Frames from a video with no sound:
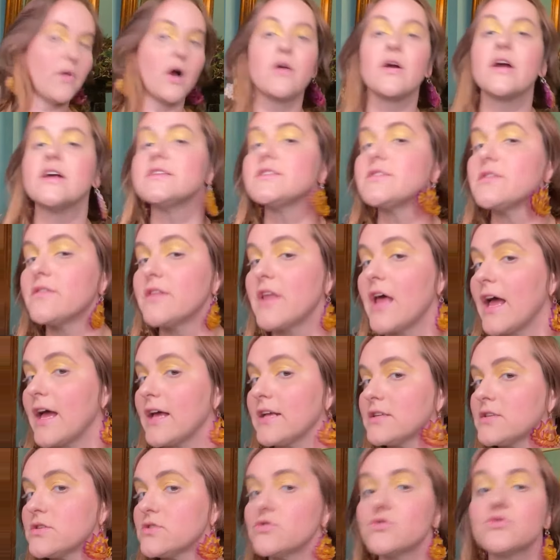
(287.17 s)
okay, so
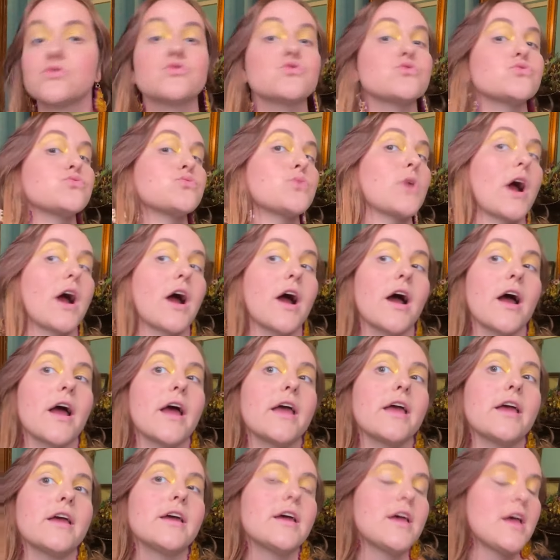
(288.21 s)
that's
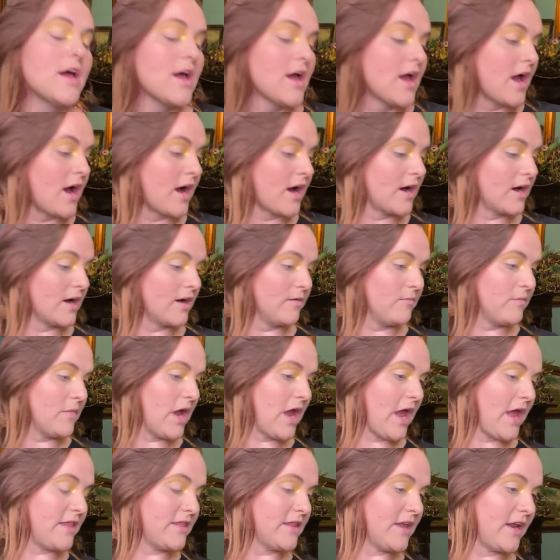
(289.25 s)
dry.
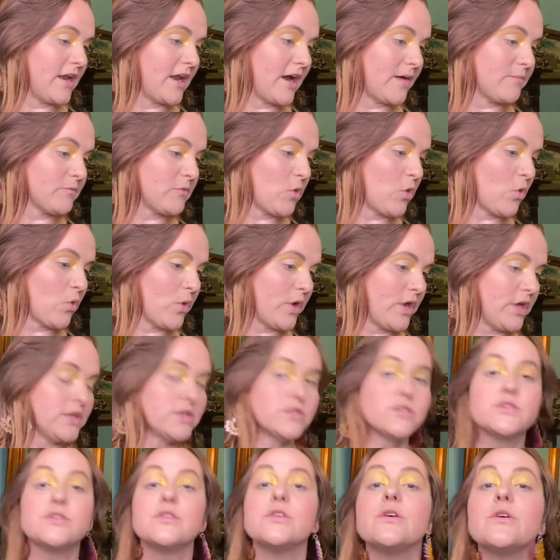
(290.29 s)
And then I'm
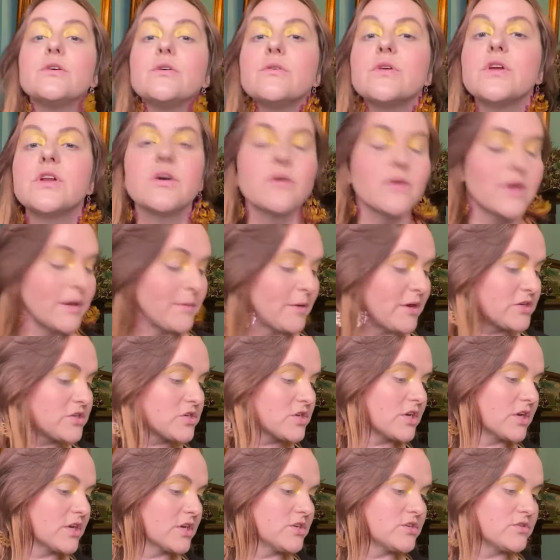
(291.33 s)
going to, I'm
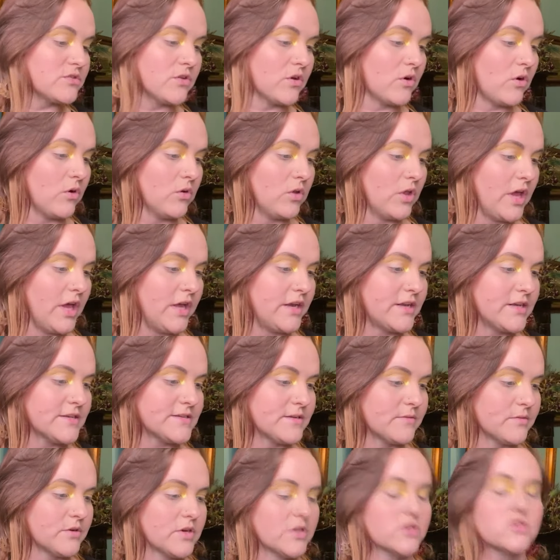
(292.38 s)
actually going to do the whole lid
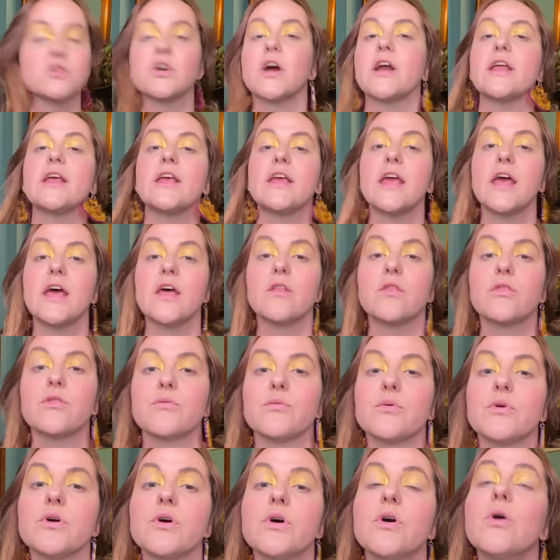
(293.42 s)
because I'm going to try to get
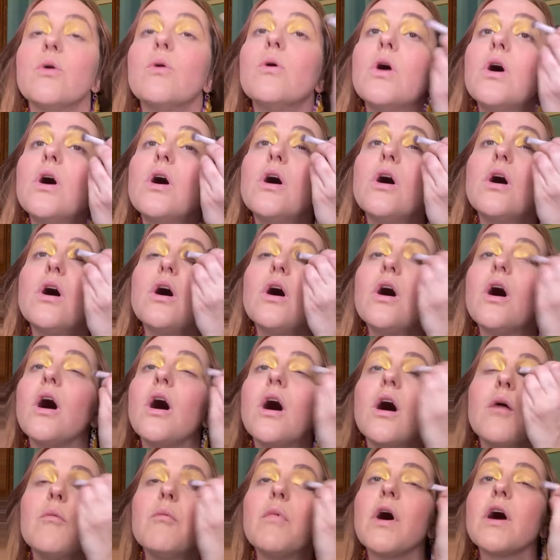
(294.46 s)
through
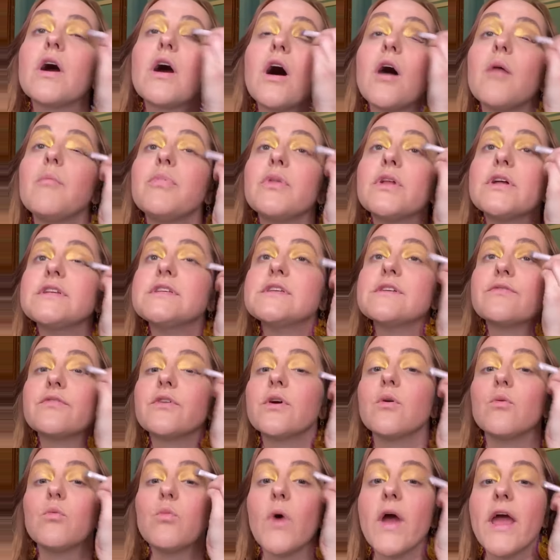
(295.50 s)
a couple of
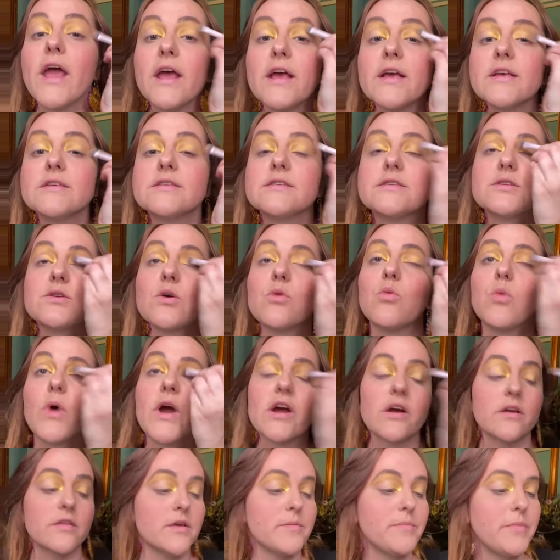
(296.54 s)
different ways to
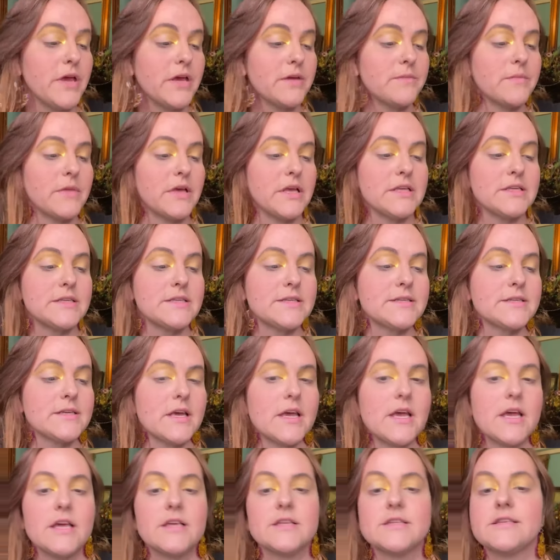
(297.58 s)
wear the pigments.
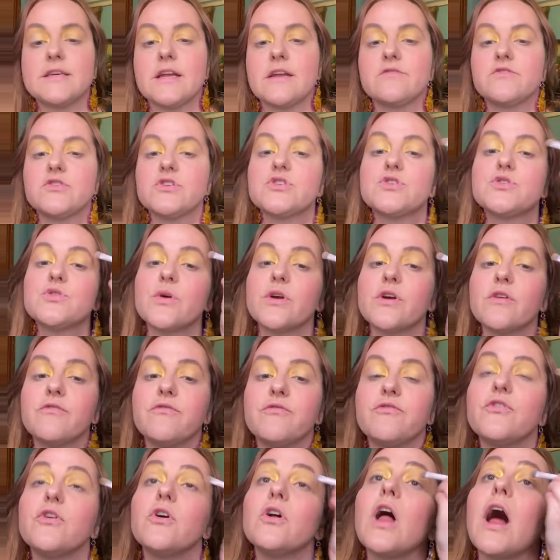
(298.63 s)
Instead of just doing a
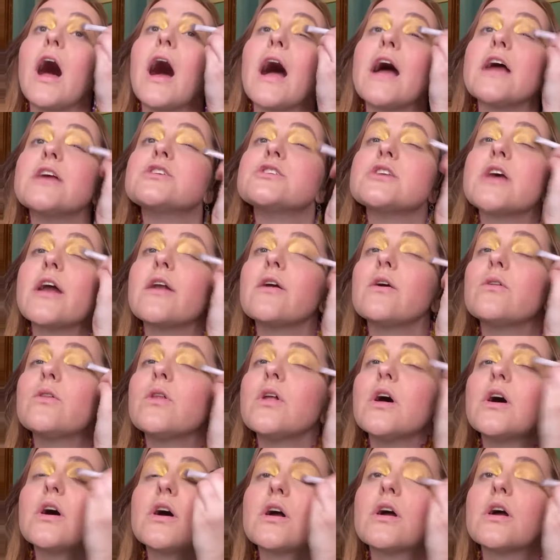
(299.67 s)
full eyeshadow
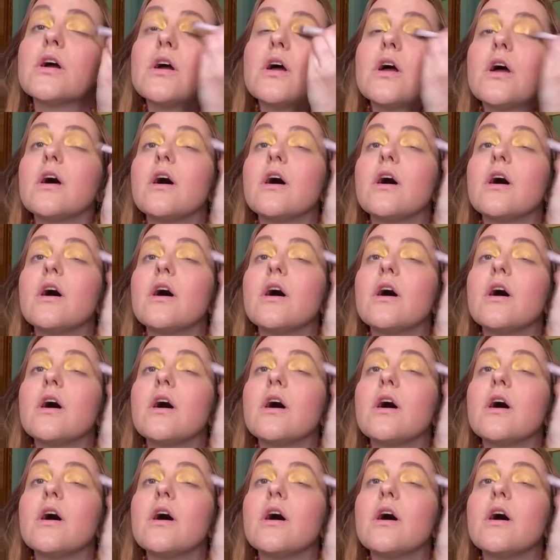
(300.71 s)
look,